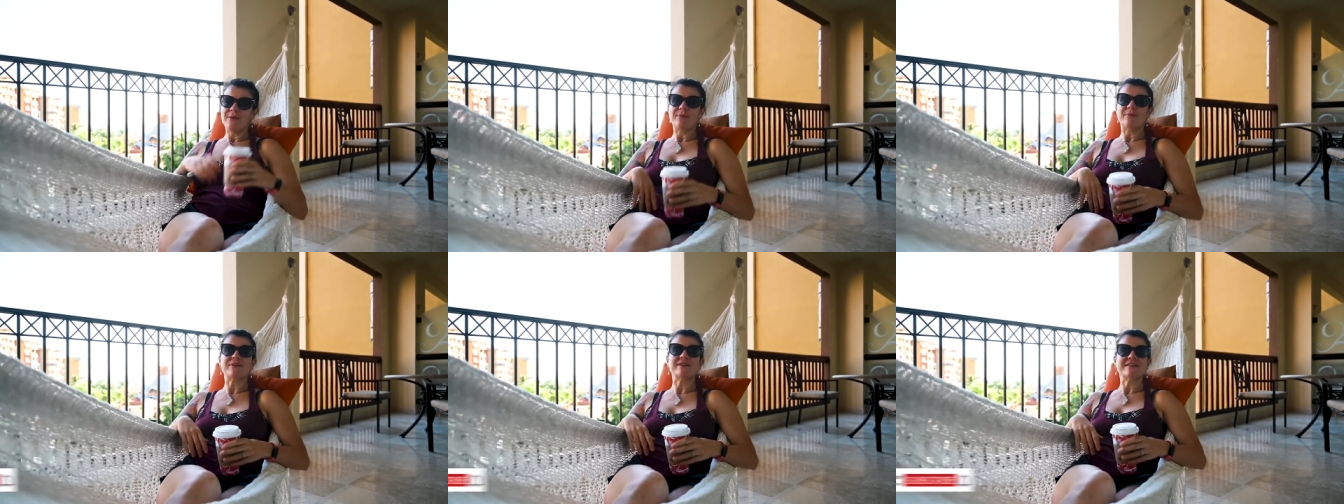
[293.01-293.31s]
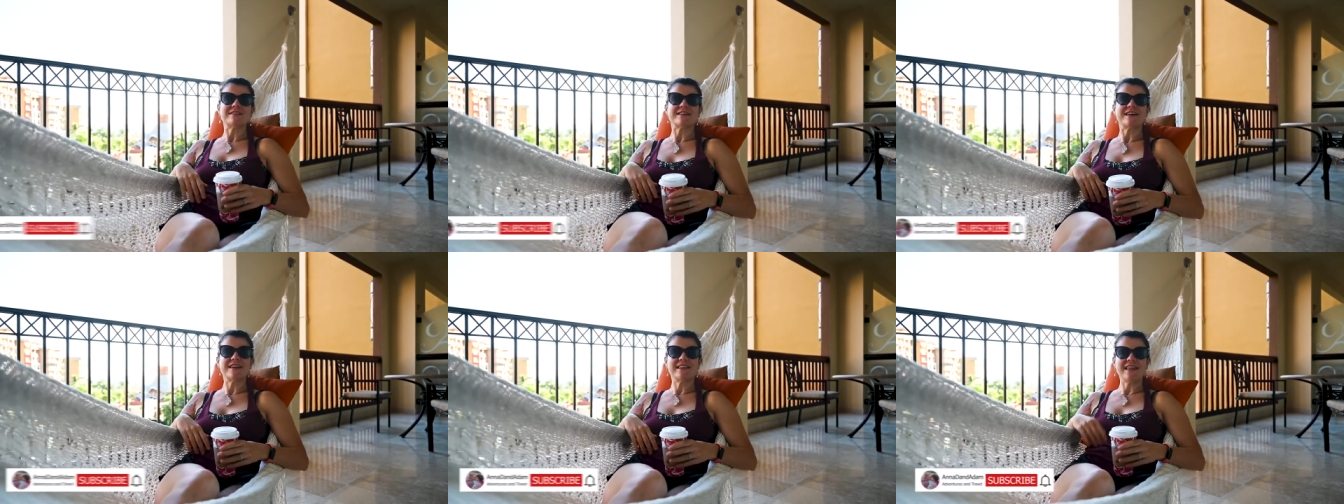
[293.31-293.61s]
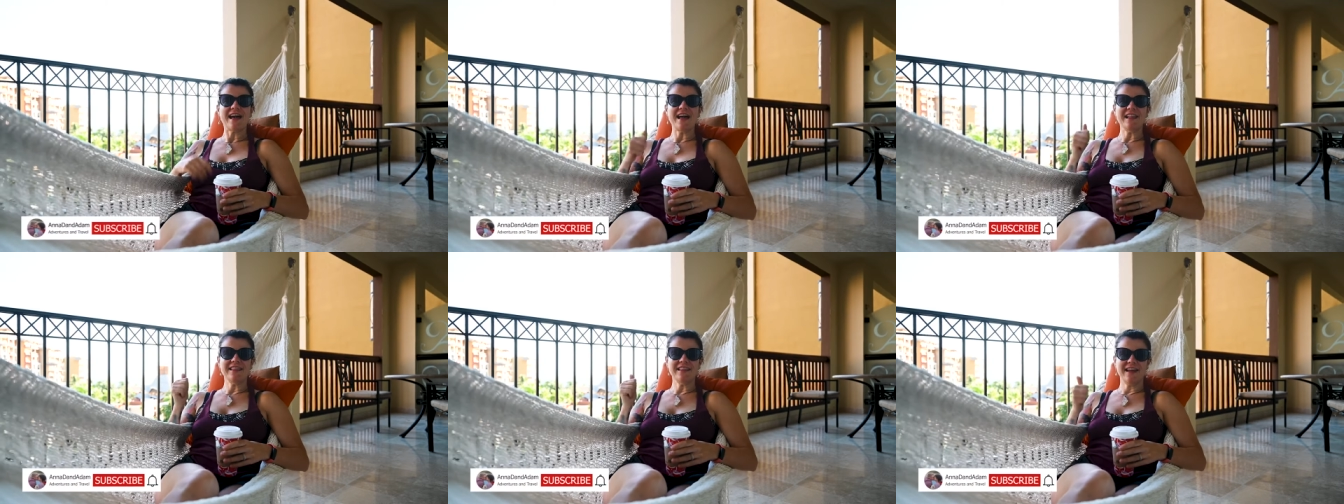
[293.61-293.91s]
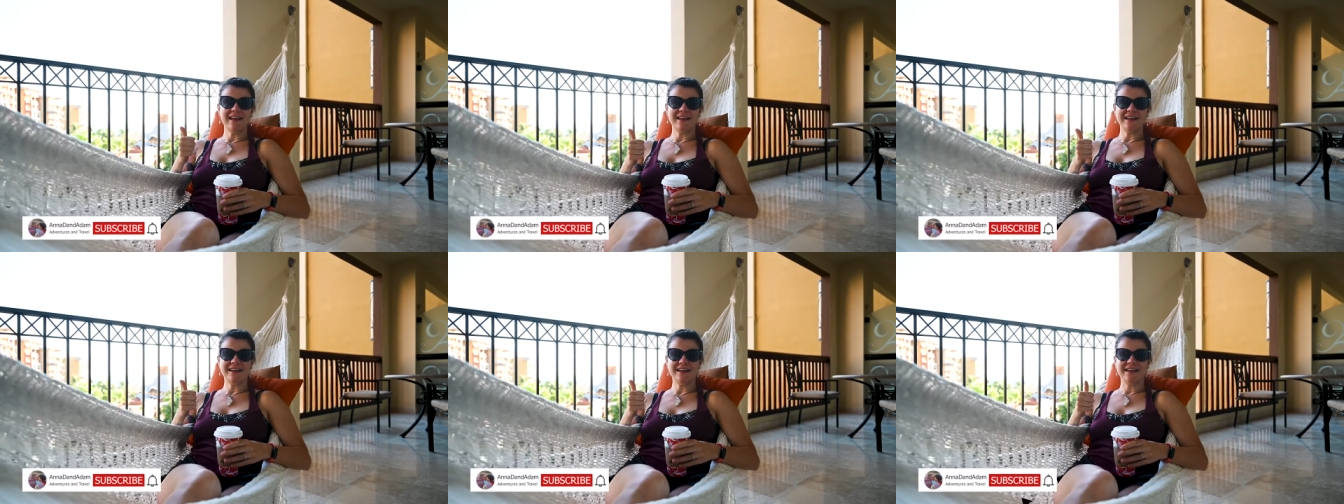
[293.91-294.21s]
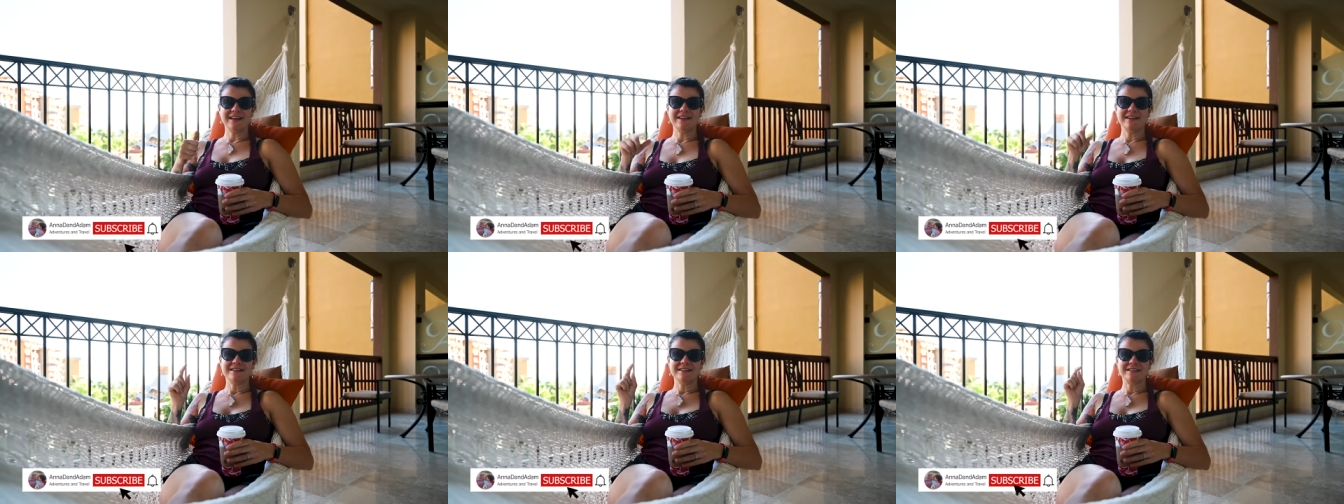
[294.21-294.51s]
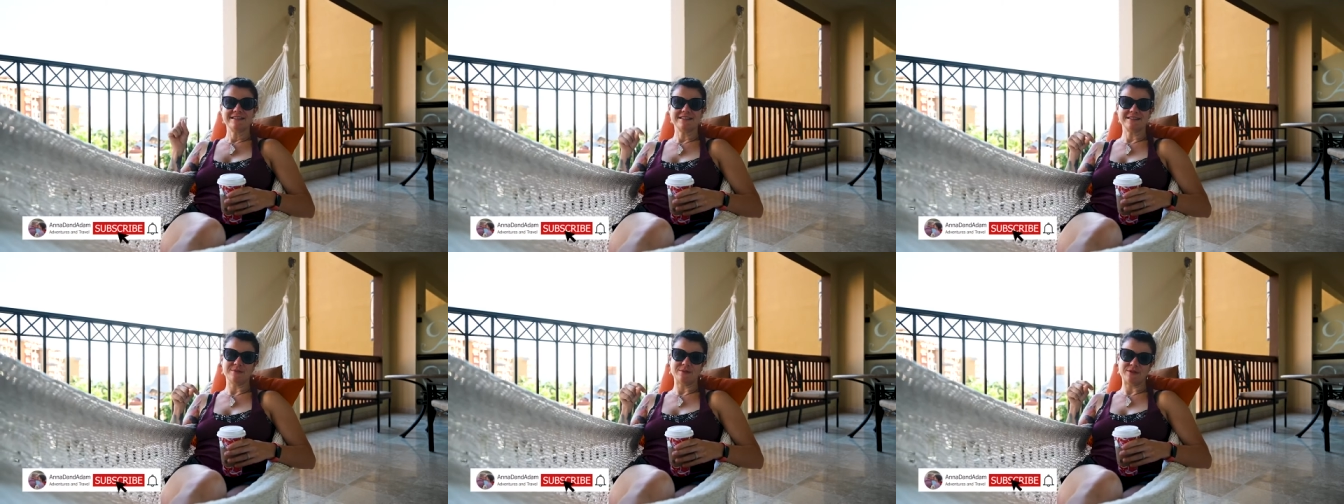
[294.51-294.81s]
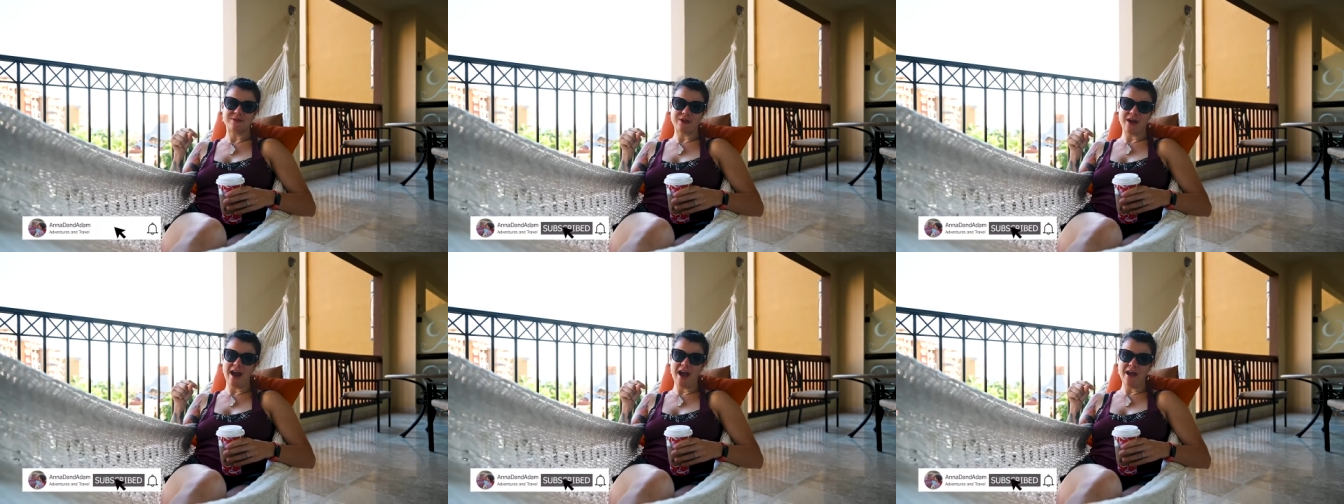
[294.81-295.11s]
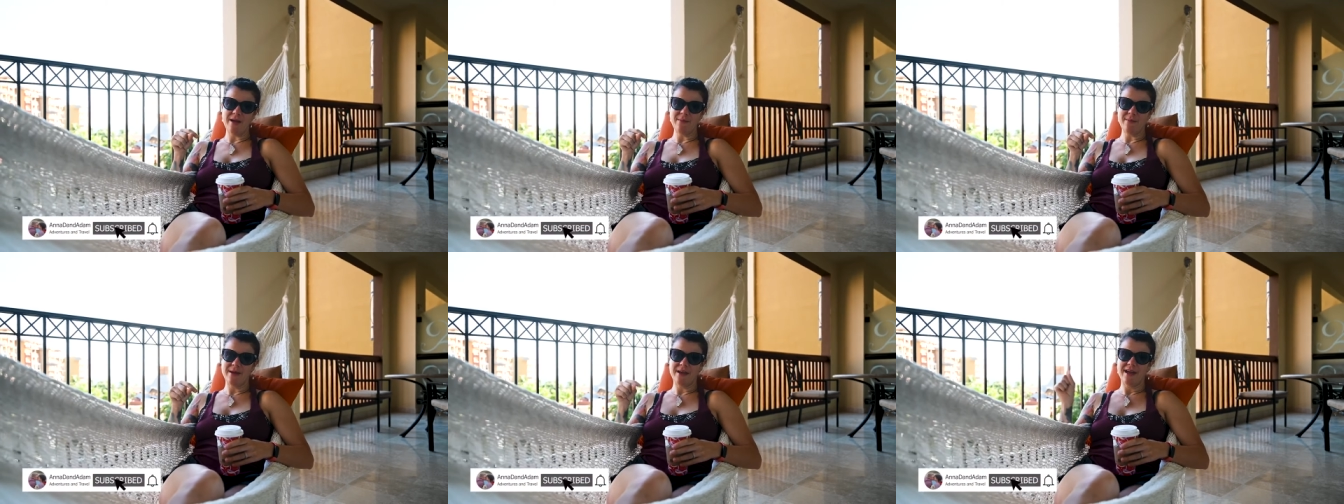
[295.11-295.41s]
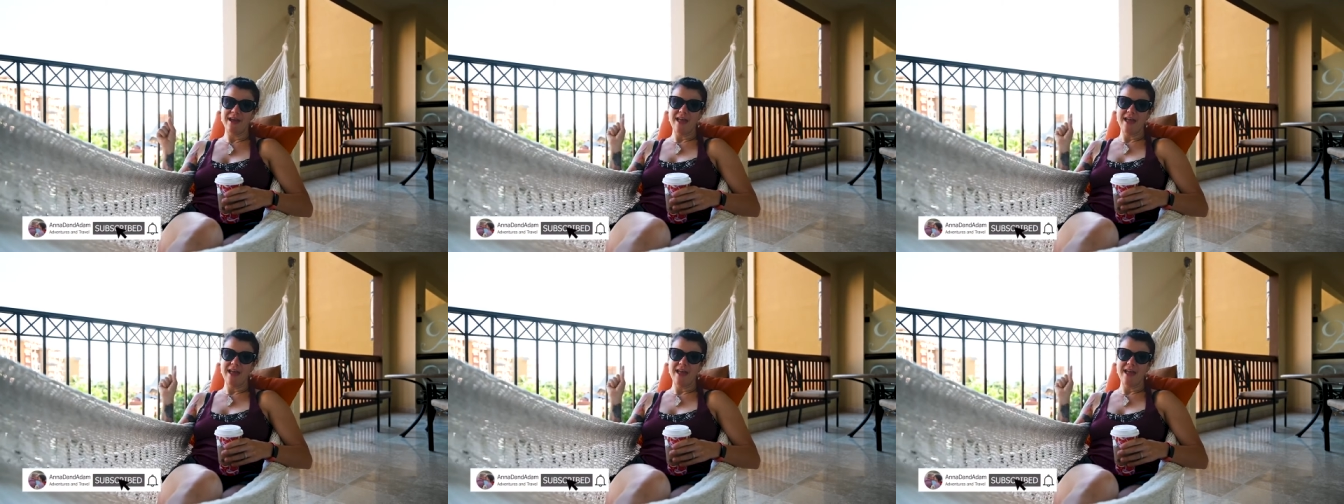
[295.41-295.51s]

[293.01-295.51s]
please hit that like, subscribe,